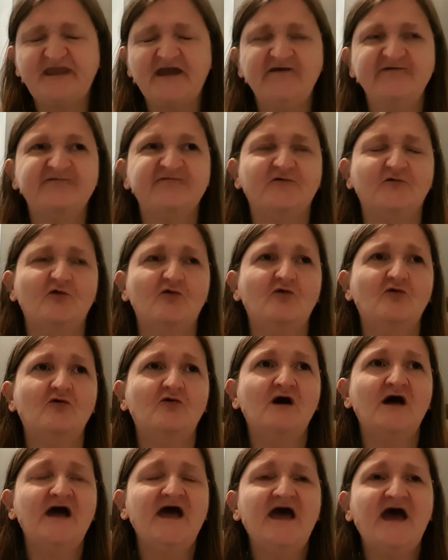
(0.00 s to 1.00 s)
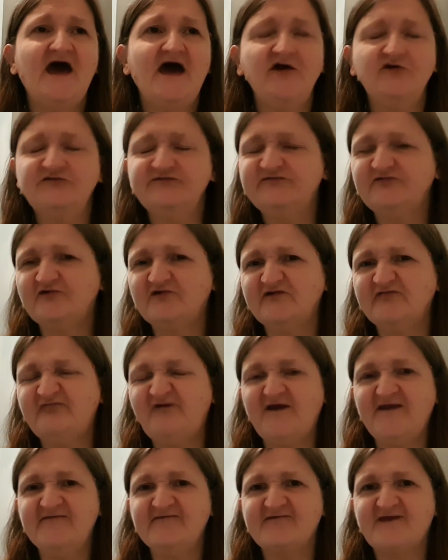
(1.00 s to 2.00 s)
So outdoor
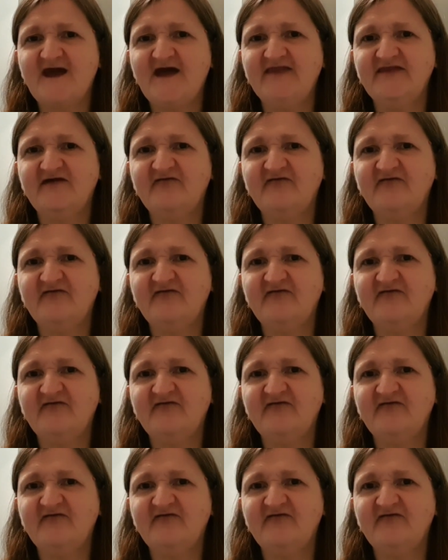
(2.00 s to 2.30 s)
events can't